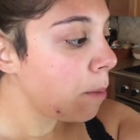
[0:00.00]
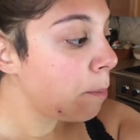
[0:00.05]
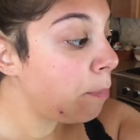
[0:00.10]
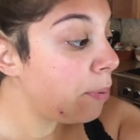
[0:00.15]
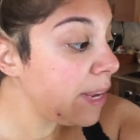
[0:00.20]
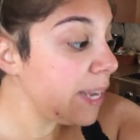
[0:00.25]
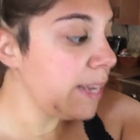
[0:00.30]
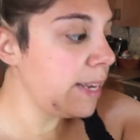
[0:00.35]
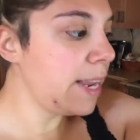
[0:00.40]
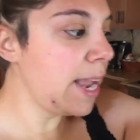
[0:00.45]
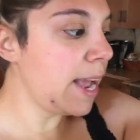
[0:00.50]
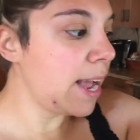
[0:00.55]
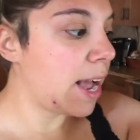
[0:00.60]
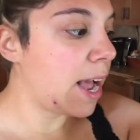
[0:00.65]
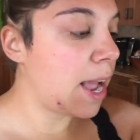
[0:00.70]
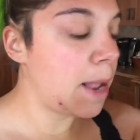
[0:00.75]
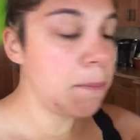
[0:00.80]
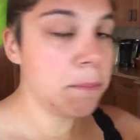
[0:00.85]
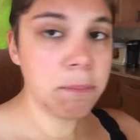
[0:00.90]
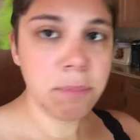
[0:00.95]
But yeah,
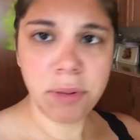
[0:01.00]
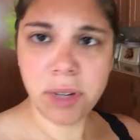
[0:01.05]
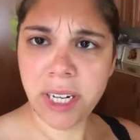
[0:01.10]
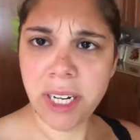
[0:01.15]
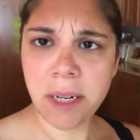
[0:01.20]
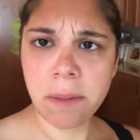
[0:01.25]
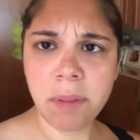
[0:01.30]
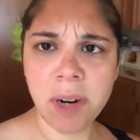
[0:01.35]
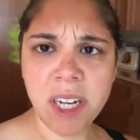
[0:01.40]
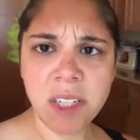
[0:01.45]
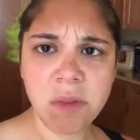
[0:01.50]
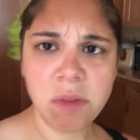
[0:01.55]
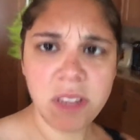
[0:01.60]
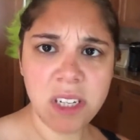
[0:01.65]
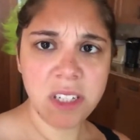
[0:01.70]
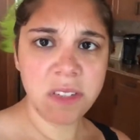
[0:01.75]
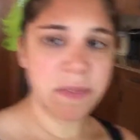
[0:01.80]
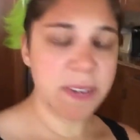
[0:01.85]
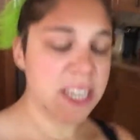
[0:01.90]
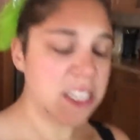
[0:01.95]
I'm pretty impressed with
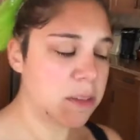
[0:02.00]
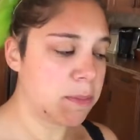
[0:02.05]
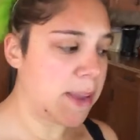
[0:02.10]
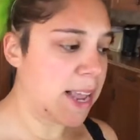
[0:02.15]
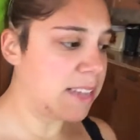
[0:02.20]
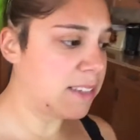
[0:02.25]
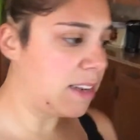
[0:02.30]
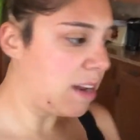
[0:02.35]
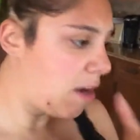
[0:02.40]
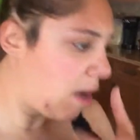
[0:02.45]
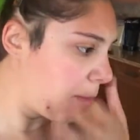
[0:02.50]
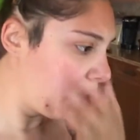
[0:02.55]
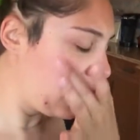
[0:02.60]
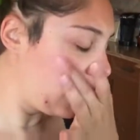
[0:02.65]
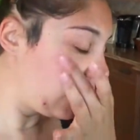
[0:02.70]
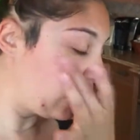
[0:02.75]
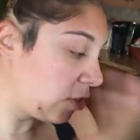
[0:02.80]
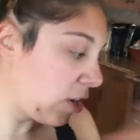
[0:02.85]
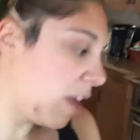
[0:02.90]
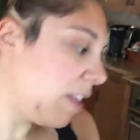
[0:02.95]
these face masks. Now I'm
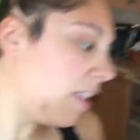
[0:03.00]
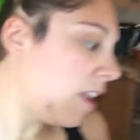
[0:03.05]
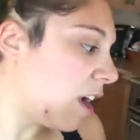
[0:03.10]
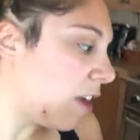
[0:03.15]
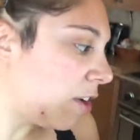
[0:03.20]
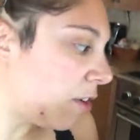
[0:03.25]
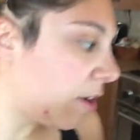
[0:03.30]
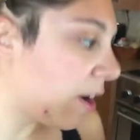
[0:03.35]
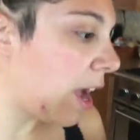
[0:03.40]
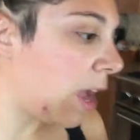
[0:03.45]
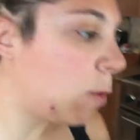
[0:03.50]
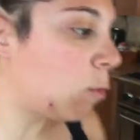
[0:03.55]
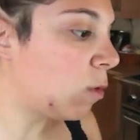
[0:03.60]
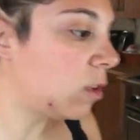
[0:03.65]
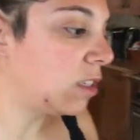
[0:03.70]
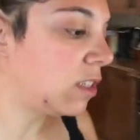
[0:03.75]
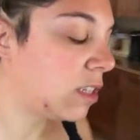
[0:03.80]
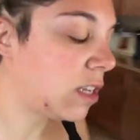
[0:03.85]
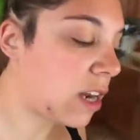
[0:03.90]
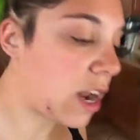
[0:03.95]
gonna try the under eye
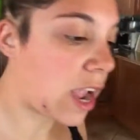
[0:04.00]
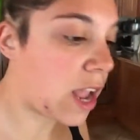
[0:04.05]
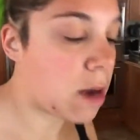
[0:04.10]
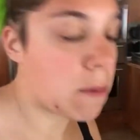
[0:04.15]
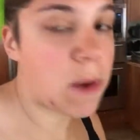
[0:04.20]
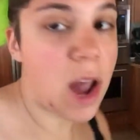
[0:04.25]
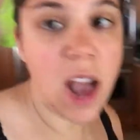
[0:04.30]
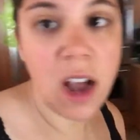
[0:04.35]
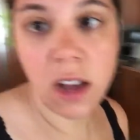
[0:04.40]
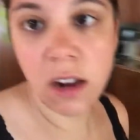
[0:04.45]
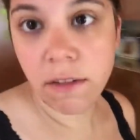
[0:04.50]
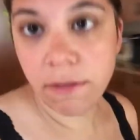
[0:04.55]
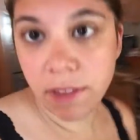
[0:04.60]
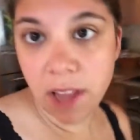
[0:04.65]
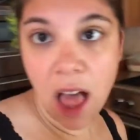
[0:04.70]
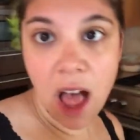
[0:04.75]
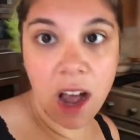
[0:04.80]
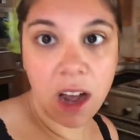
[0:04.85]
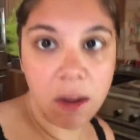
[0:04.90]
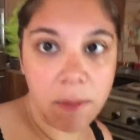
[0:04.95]
ones tonight. I'm not gonna
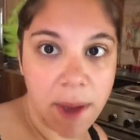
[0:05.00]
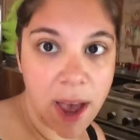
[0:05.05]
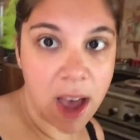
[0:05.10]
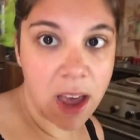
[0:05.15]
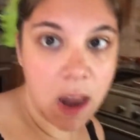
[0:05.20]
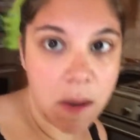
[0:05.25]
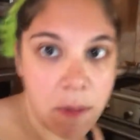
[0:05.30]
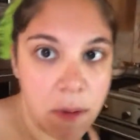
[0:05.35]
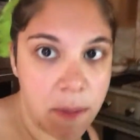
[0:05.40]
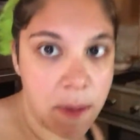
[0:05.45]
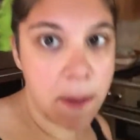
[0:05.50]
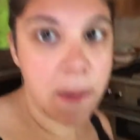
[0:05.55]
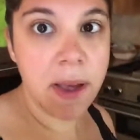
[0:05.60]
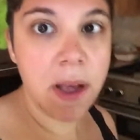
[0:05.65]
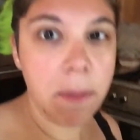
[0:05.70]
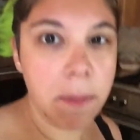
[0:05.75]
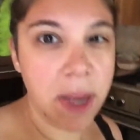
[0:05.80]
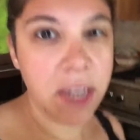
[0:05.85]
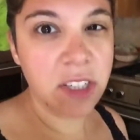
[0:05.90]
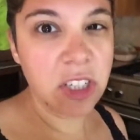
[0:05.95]
vlog about it, but maybe
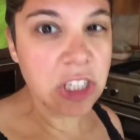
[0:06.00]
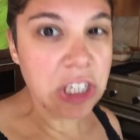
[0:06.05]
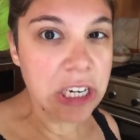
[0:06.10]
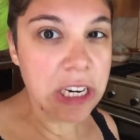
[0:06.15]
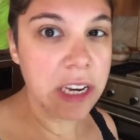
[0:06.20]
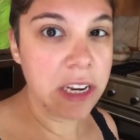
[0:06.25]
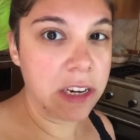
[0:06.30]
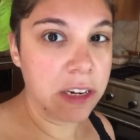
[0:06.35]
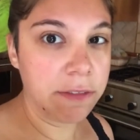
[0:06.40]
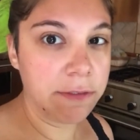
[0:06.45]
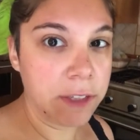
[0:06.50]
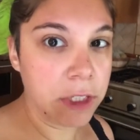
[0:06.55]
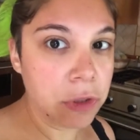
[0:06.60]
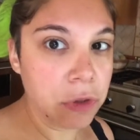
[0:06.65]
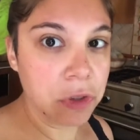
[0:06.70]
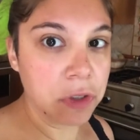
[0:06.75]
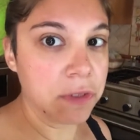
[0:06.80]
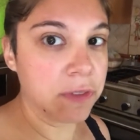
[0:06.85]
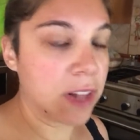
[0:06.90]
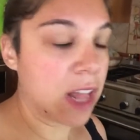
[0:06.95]
I'll mention it in a
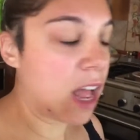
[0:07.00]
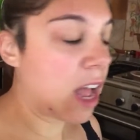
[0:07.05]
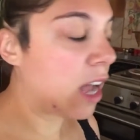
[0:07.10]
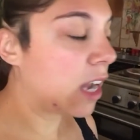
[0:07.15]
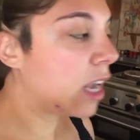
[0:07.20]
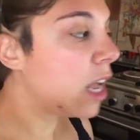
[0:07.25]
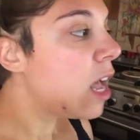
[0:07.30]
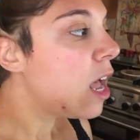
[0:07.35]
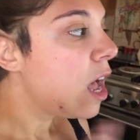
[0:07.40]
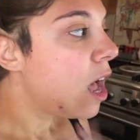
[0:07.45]
future vlog.